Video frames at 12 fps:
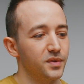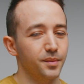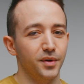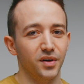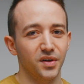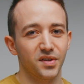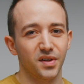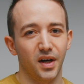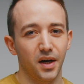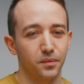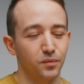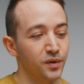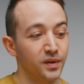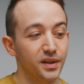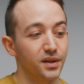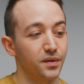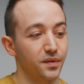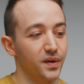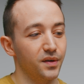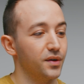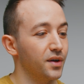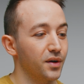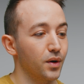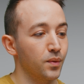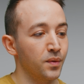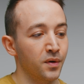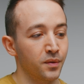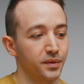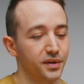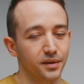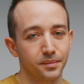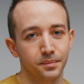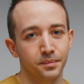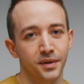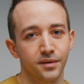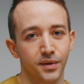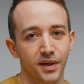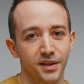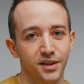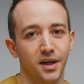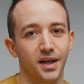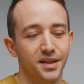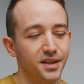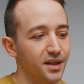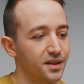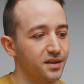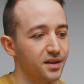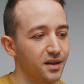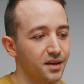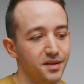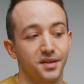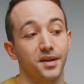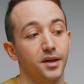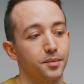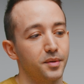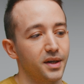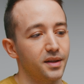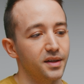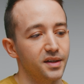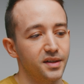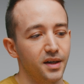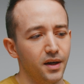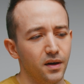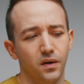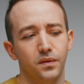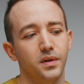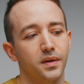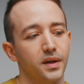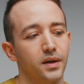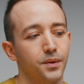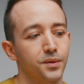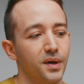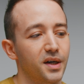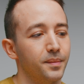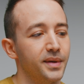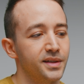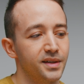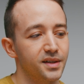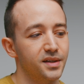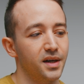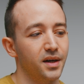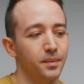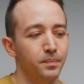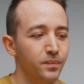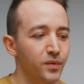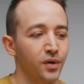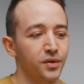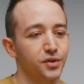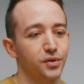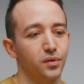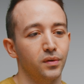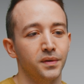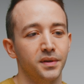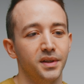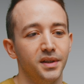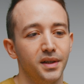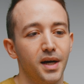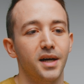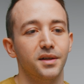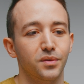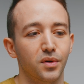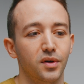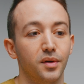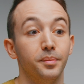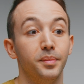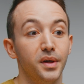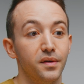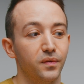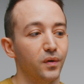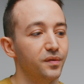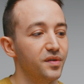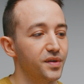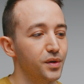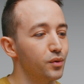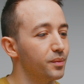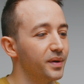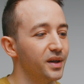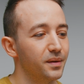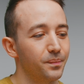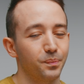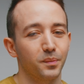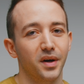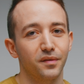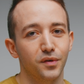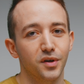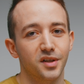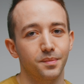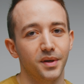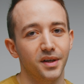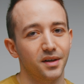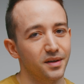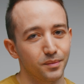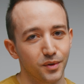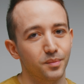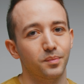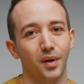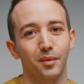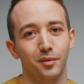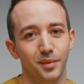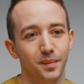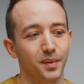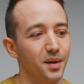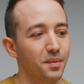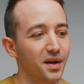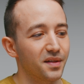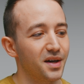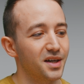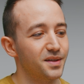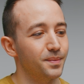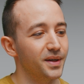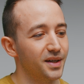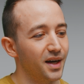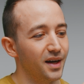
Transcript: To be honest, I really don't think you can go wrong with a mid-range ITX setup like this. Only thing I would recommend is that I'm not sure the ASRock B450 would be my first pick. It would probably be my last pick.